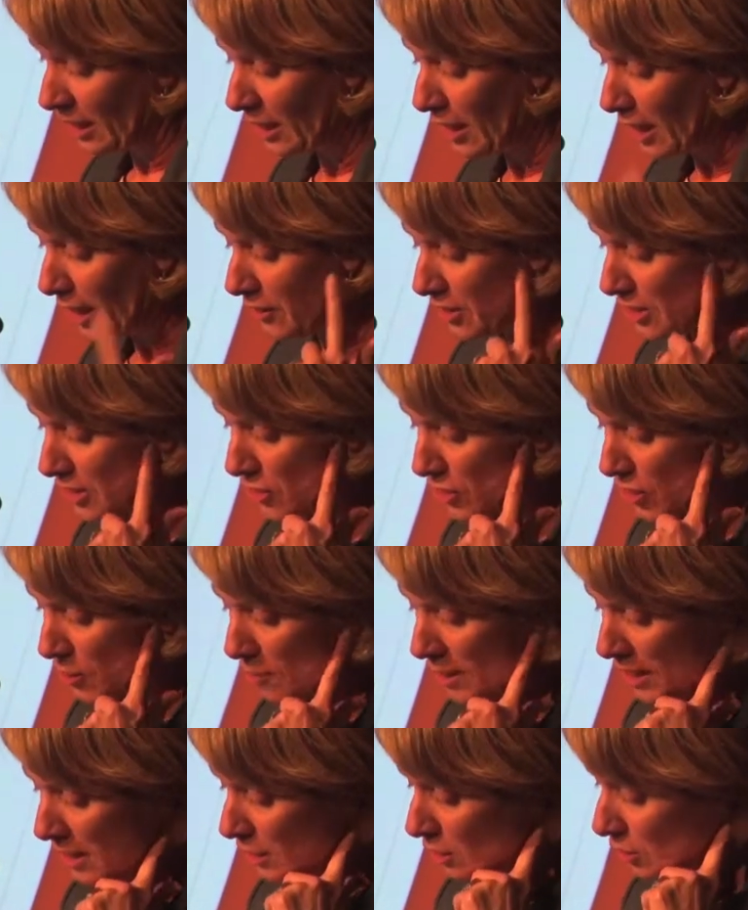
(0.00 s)
Uh, this
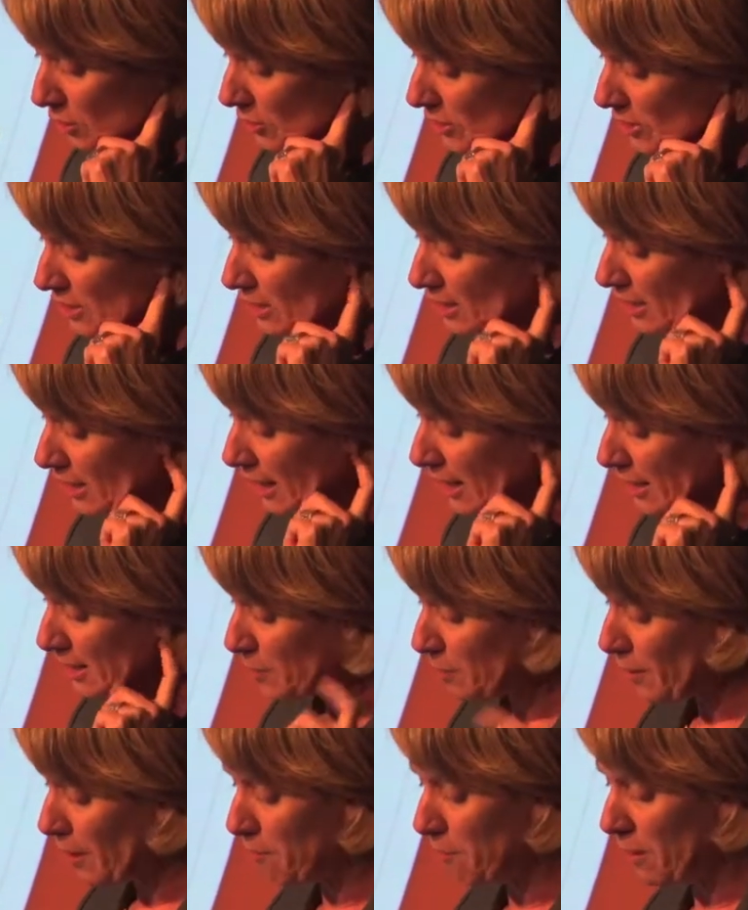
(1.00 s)
domain includes indicators
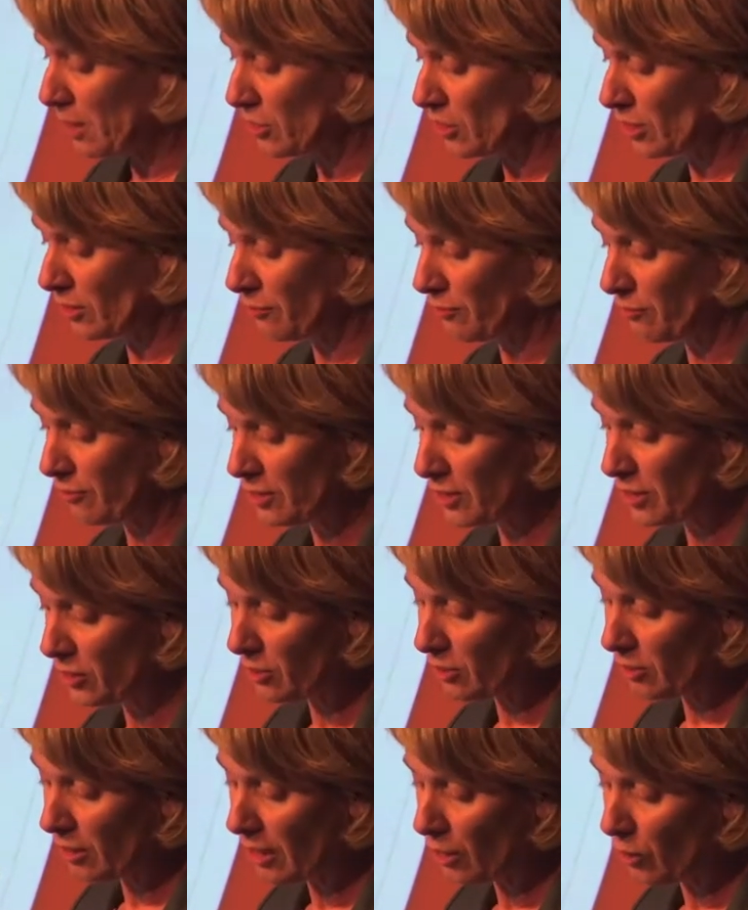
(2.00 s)
about mental and
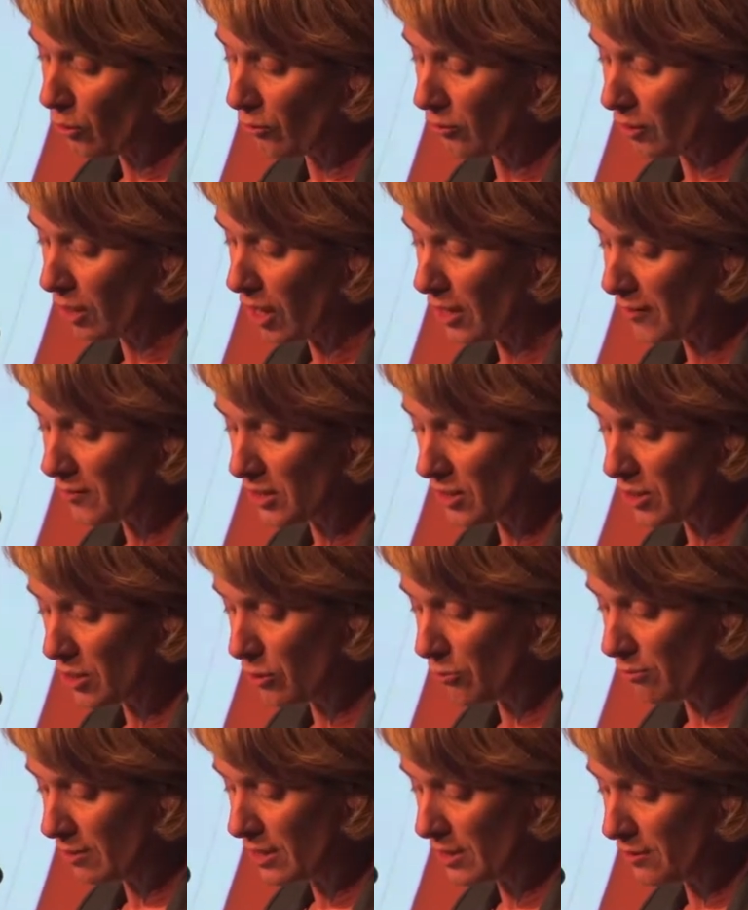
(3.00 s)
physical health,
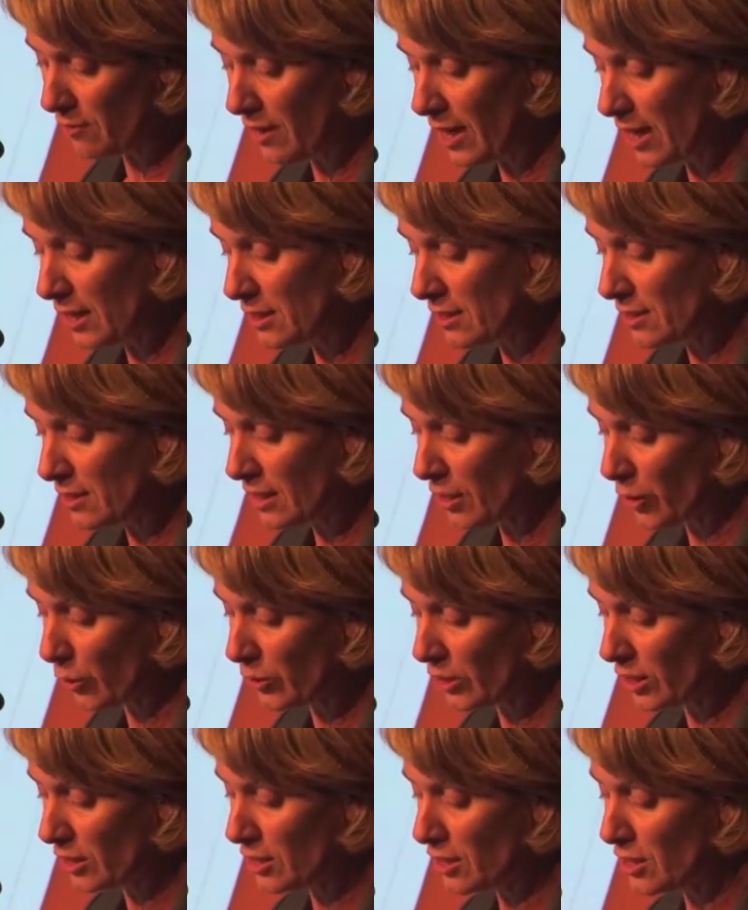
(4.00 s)
lifestyle risk factors,
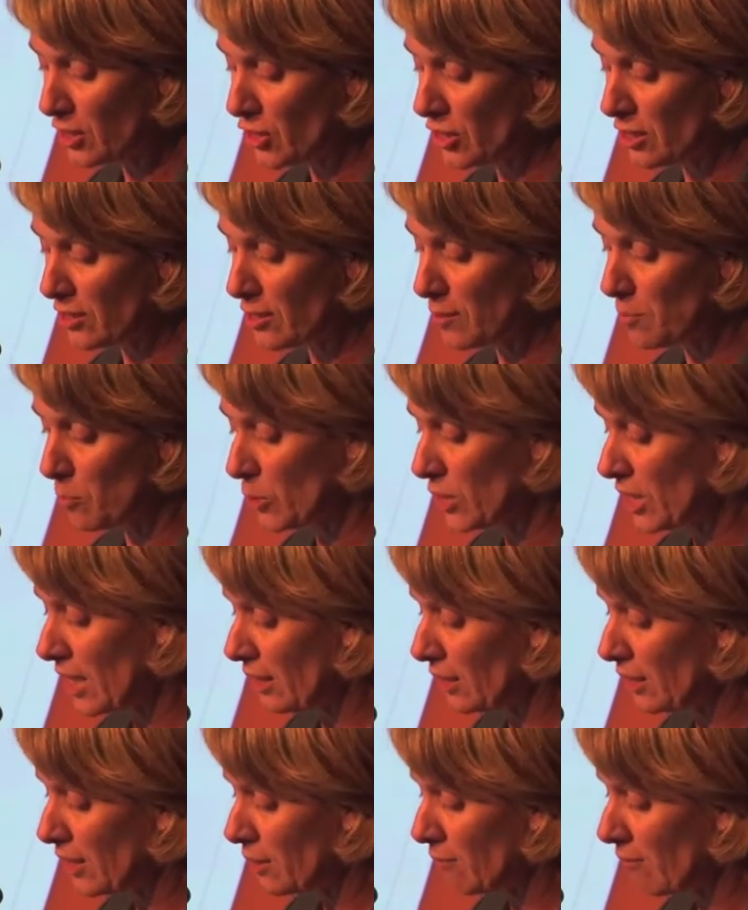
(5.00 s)
health conditions,
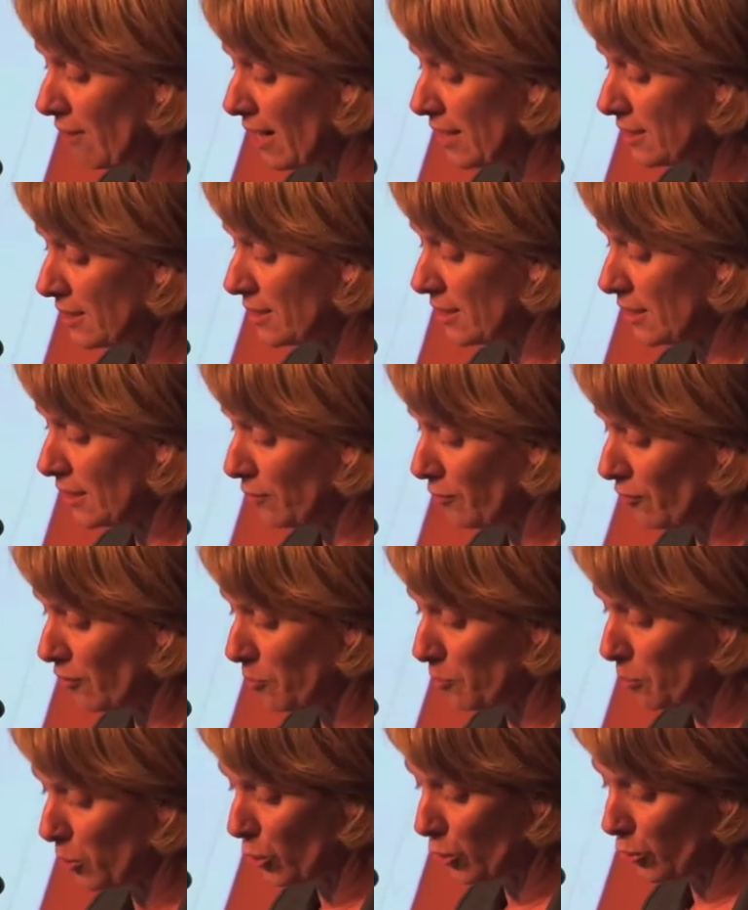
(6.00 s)
mortality rates, and
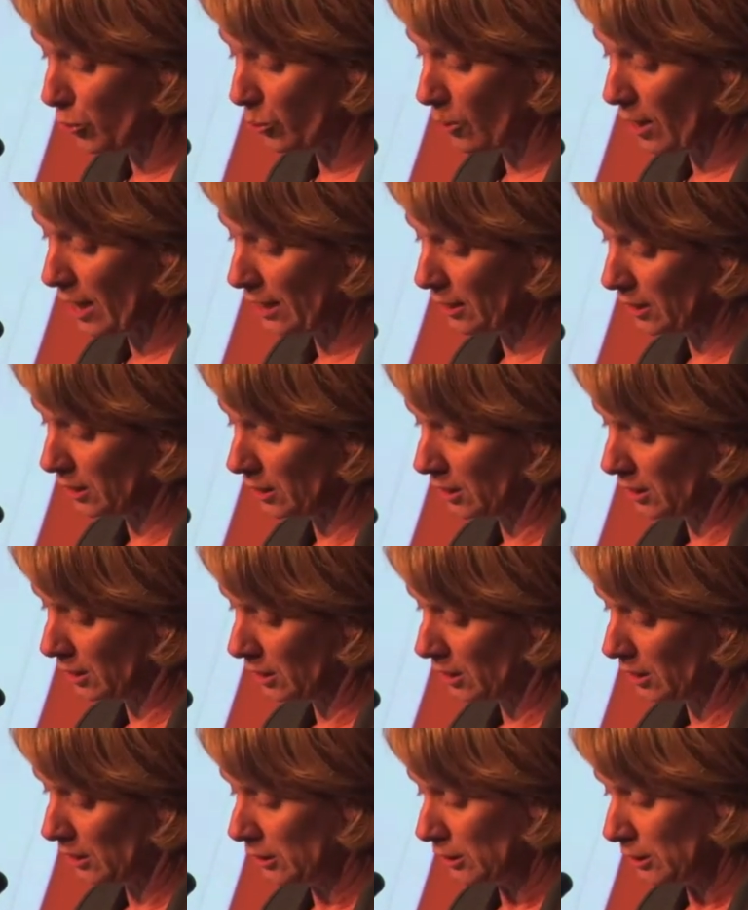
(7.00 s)
infant birth weight.
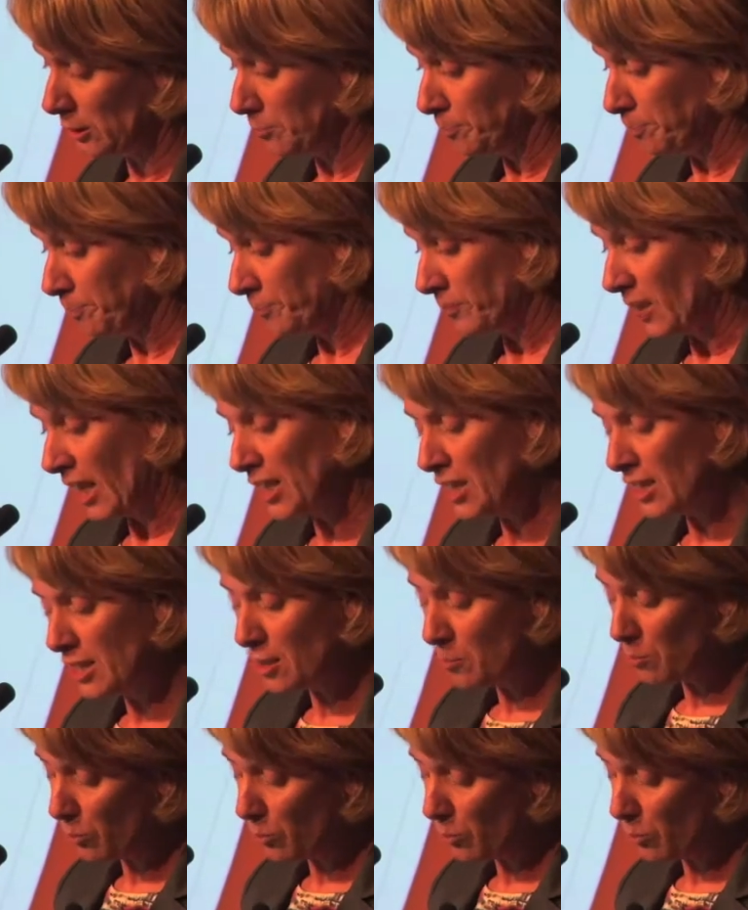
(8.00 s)
And it's